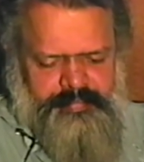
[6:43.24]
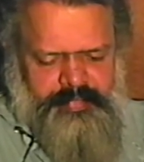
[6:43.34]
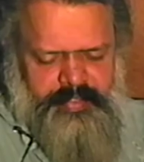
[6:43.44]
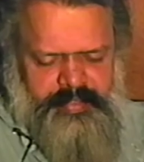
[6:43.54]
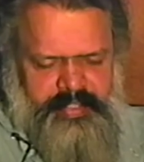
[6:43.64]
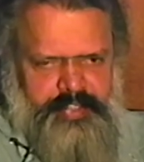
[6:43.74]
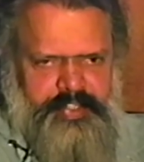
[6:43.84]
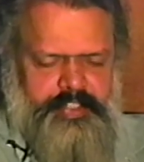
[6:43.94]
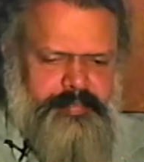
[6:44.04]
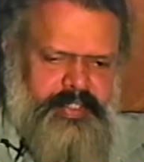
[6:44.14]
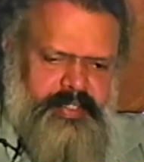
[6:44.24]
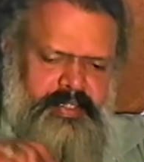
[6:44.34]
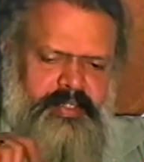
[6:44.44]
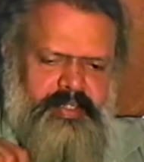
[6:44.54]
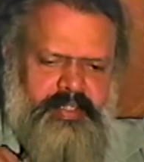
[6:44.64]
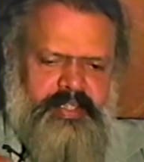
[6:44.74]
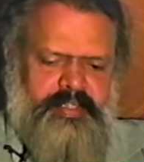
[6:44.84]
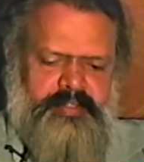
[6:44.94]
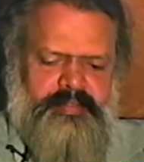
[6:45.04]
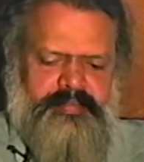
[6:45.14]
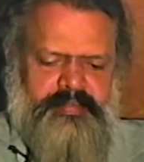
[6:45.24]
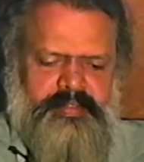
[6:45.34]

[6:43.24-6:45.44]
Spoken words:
I'll try to explain. In the case of